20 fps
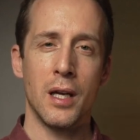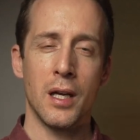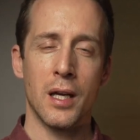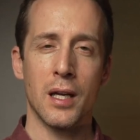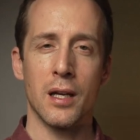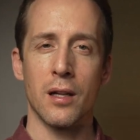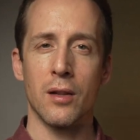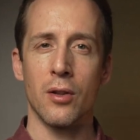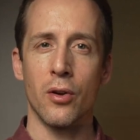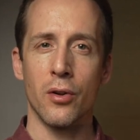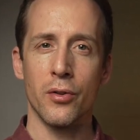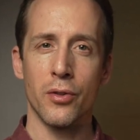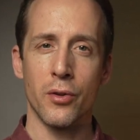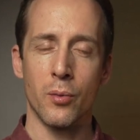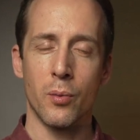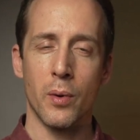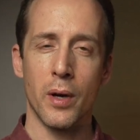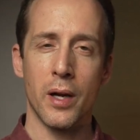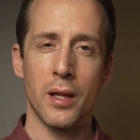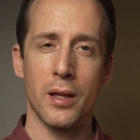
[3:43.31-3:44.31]
And along the
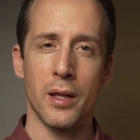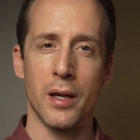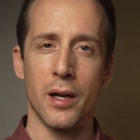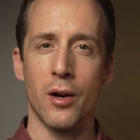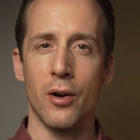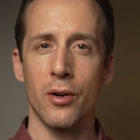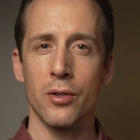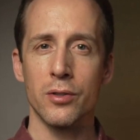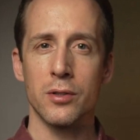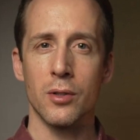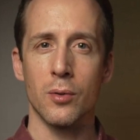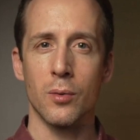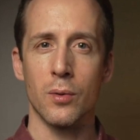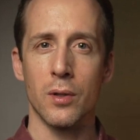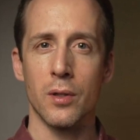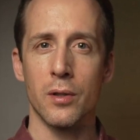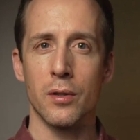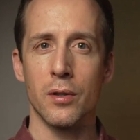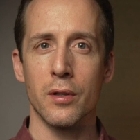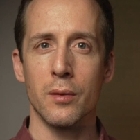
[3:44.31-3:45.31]
way, they also
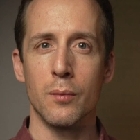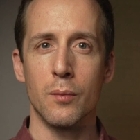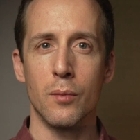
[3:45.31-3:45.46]
learn